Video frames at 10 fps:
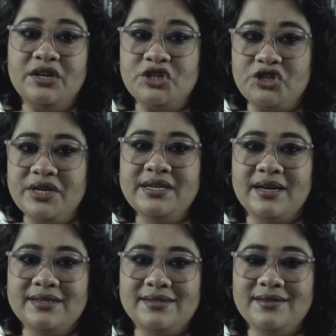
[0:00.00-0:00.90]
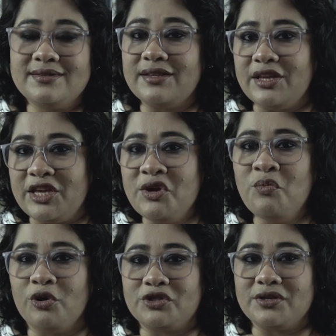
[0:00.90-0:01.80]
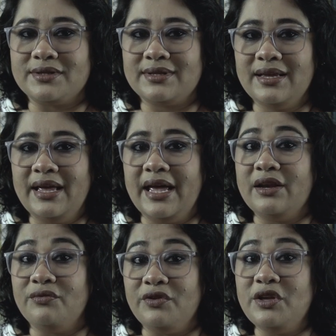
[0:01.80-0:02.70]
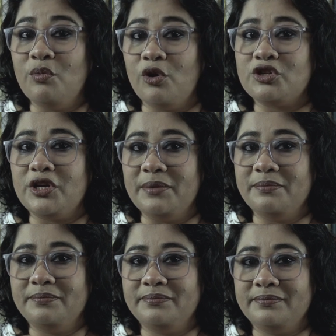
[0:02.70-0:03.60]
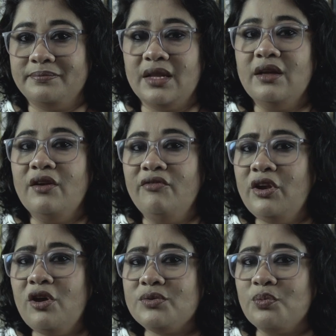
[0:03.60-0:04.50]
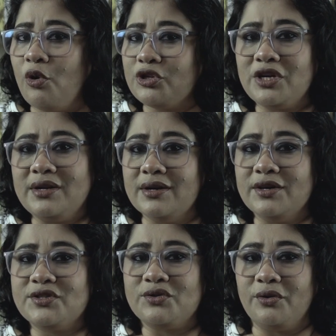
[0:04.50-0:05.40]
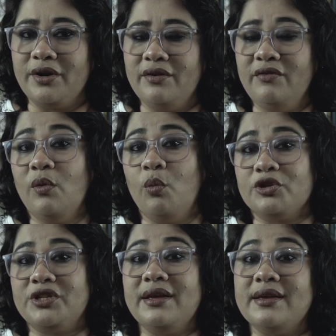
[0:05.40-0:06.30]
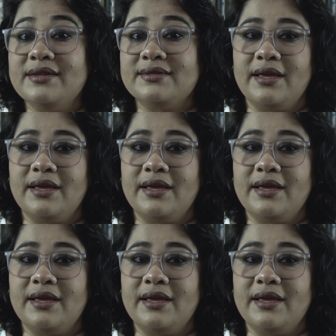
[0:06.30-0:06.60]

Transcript: She dances, he watches, and we watch him. We are not watching her story, we are watching his